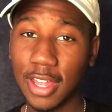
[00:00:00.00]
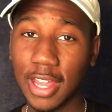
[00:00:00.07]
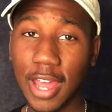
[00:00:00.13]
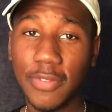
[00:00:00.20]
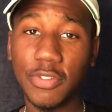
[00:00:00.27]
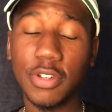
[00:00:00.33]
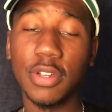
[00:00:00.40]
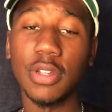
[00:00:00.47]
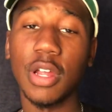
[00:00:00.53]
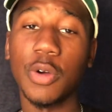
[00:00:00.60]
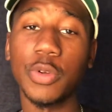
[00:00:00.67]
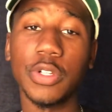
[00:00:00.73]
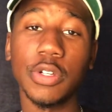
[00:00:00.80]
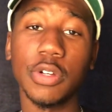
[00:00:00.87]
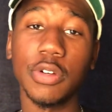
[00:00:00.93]
And after you
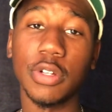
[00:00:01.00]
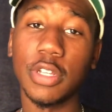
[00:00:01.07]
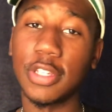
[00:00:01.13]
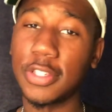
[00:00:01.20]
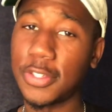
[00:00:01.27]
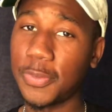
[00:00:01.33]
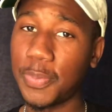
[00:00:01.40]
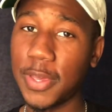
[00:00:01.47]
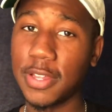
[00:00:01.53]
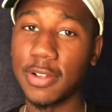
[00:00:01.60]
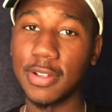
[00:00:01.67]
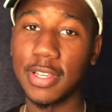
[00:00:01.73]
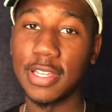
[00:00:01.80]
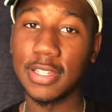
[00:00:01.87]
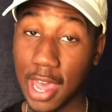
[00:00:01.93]
know what you're gonna spend
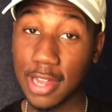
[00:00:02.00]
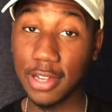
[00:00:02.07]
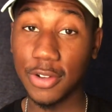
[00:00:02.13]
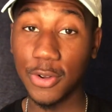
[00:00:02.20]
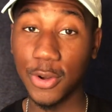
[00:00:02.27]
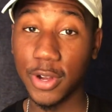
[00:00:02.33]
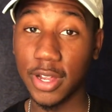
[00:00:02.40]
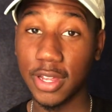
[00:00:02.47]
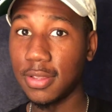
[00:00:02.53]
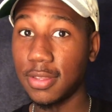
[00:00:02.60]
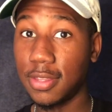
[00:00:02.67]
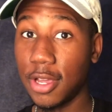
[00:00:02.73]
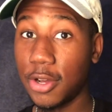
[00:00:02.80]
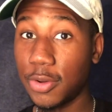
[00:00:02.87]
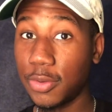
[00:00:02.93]
on each category,
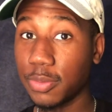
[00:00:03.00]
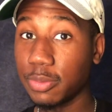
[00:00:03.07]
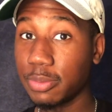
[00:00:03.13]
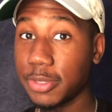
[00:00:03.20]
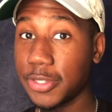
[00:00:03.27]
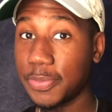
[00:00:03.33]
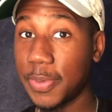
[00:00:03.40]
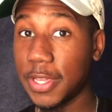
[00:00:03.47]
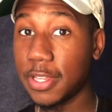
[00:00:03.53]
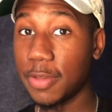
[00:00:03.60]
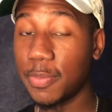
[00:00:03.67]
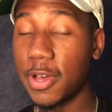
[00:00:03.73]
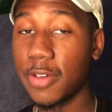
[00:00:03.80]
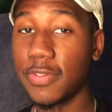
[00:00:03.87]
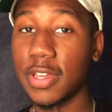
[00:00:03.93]
don't spend
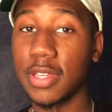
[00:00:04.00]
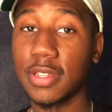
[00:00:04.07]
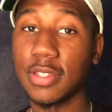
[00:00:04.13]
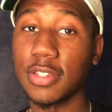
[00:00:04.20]
above it.